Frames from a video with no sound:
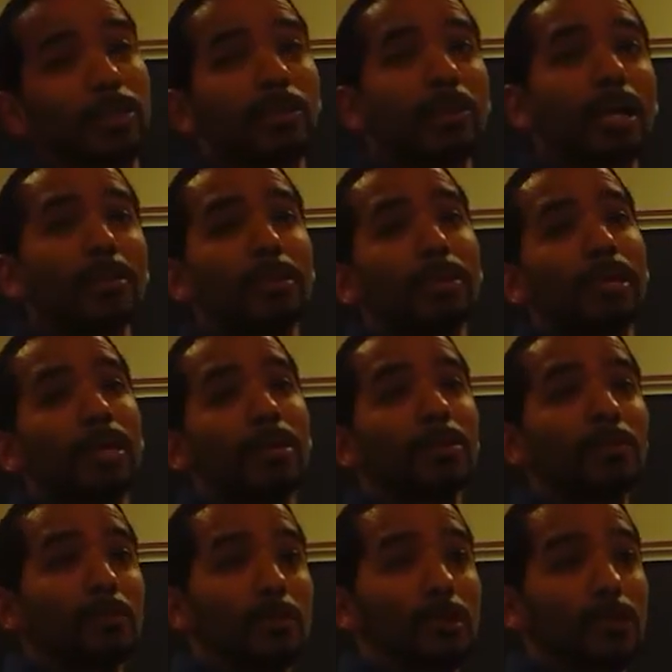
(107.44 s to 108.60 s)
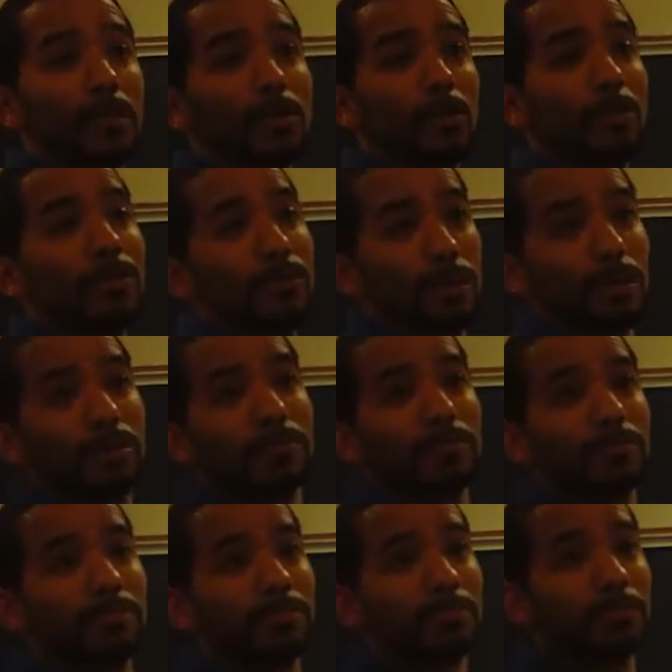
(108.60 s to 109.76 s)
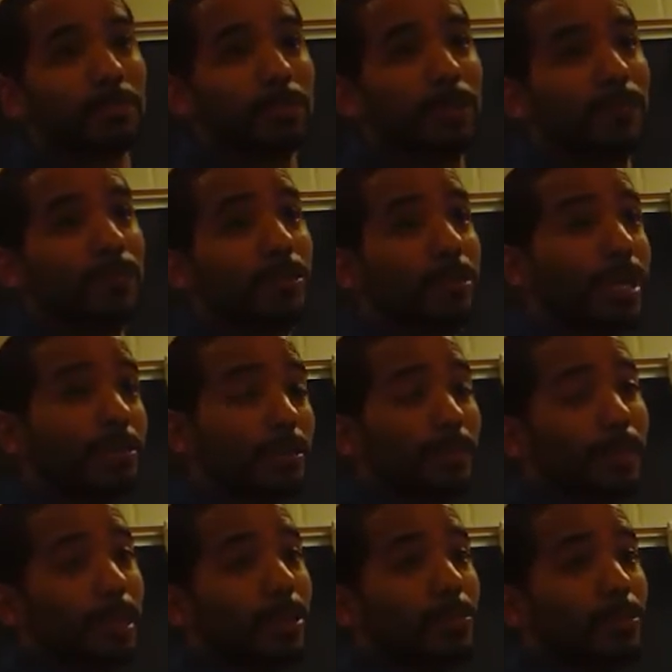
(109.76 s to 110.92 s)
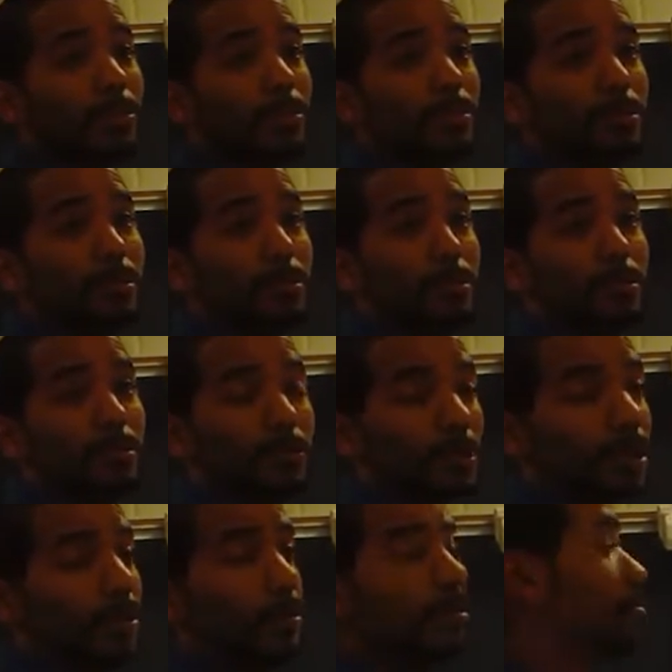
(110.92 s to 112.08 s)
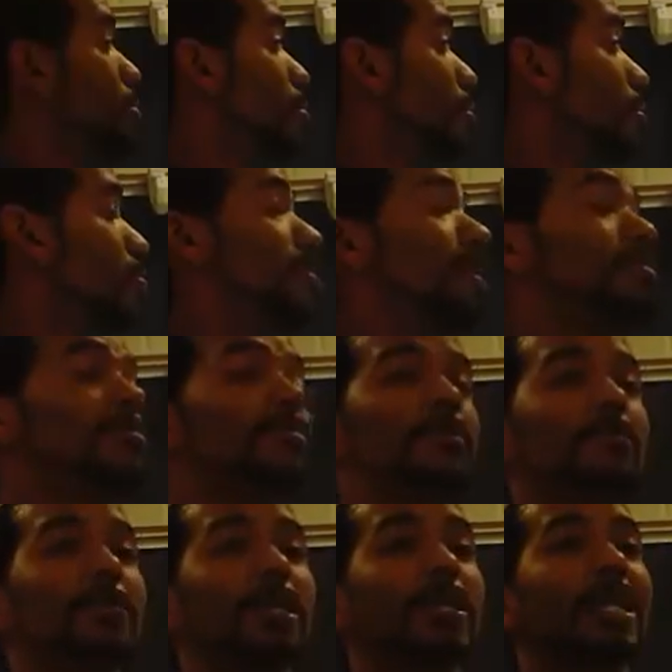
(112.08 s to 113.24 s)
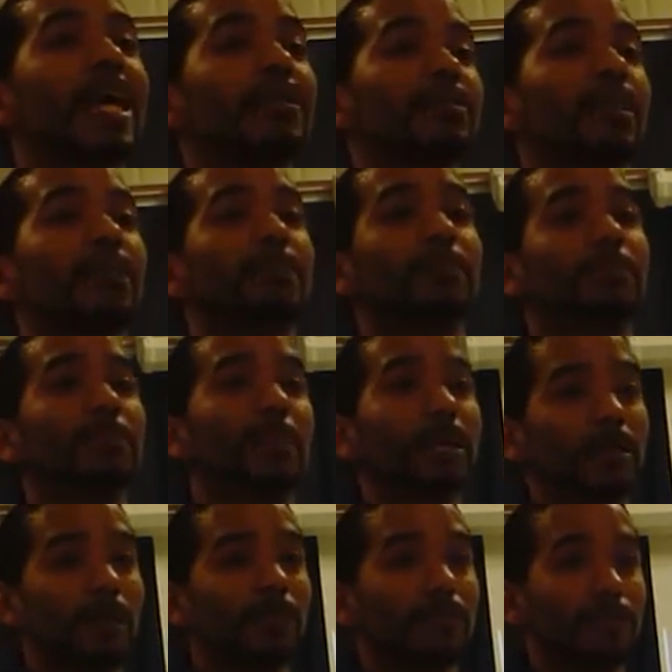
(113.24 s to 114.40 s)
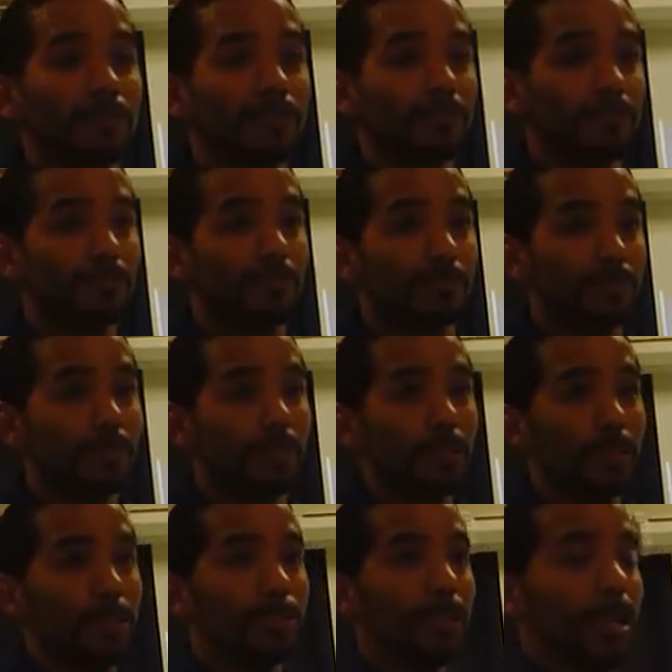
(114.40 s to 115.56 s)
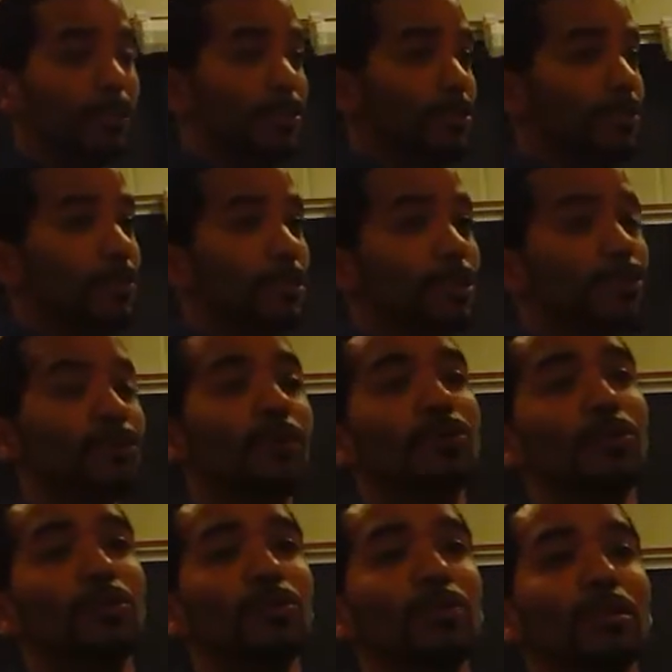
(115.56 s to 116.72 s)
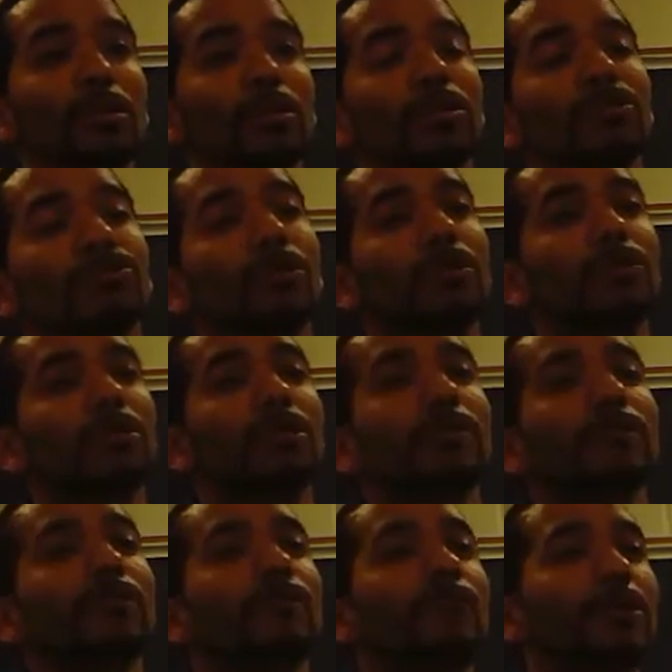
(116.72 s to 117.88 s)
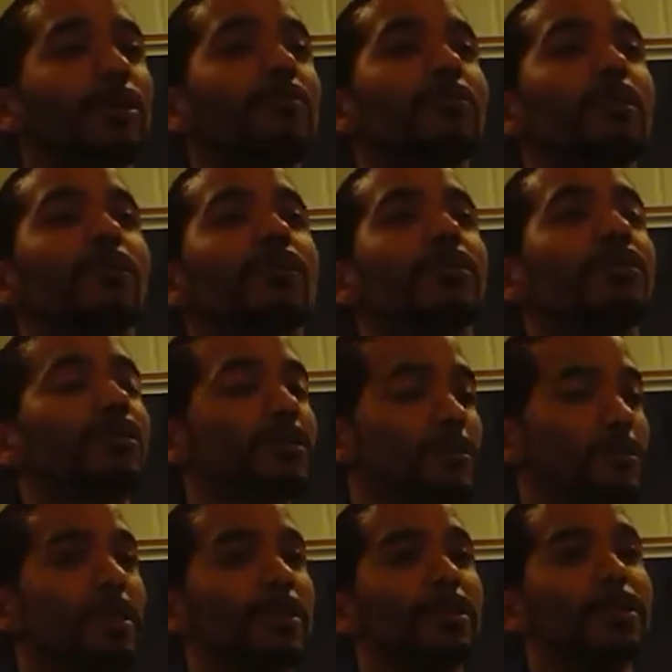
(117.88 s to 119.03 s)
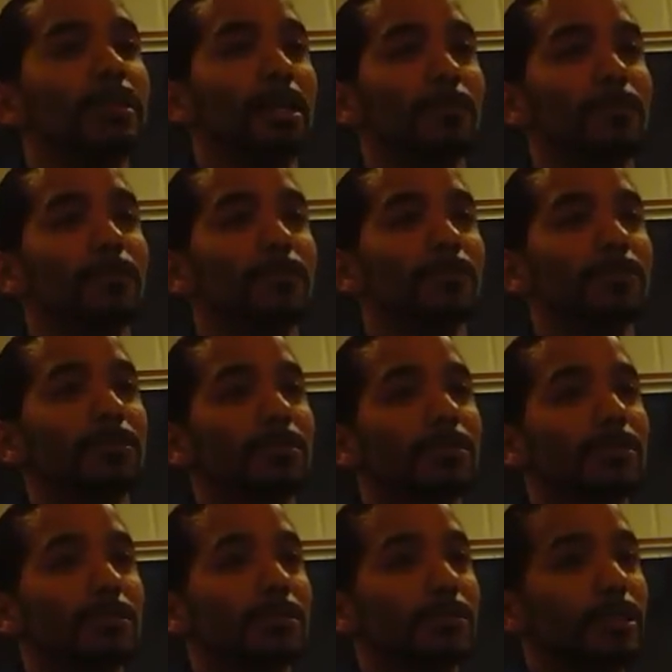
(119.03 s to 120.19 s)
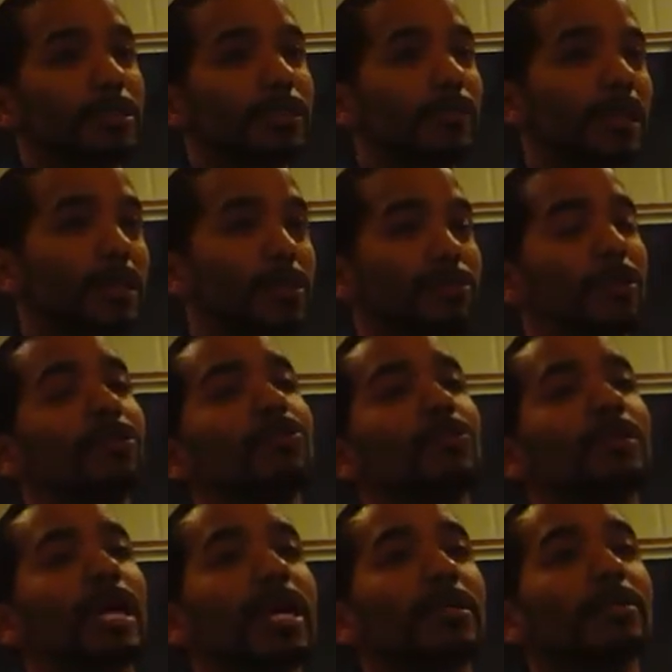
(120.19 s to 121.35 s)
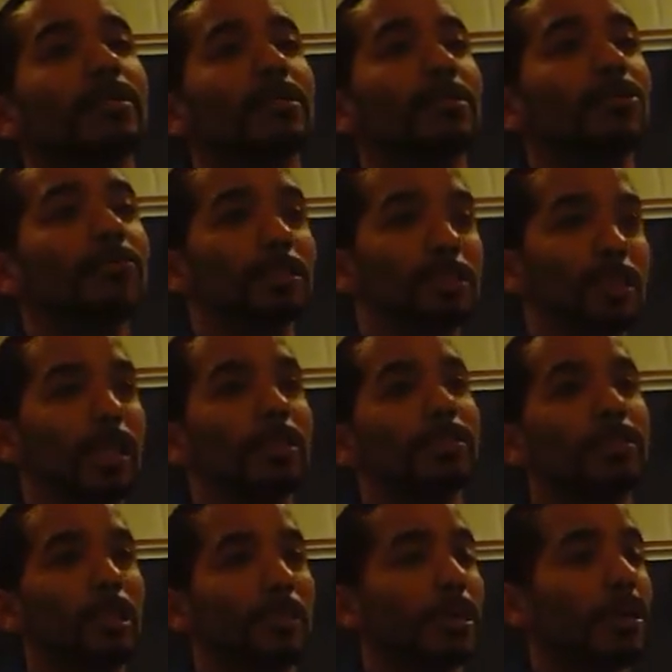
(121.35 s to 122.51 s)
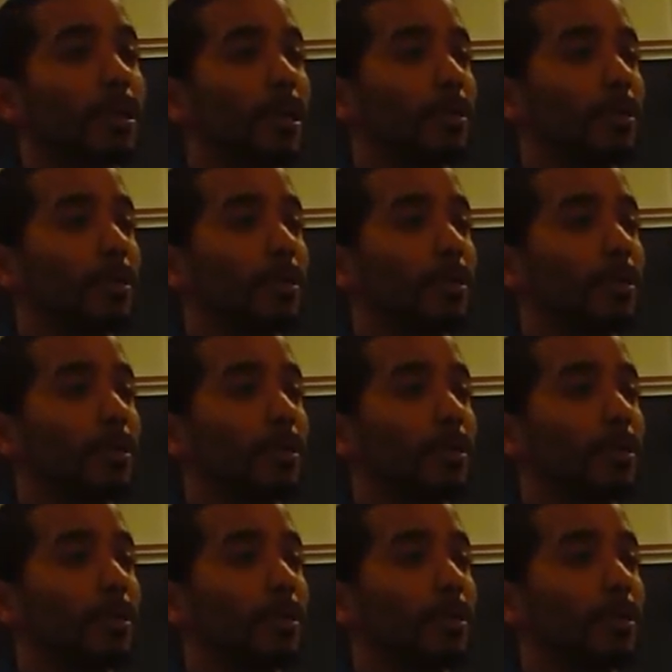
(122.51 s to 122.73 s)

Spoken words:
that you're allowed to get living in North Korea. If you get something else, you're susceptible of being locked up by the government. They try to control your freedom of being yourself. Because if they control you doing that, you'll be scared to step out of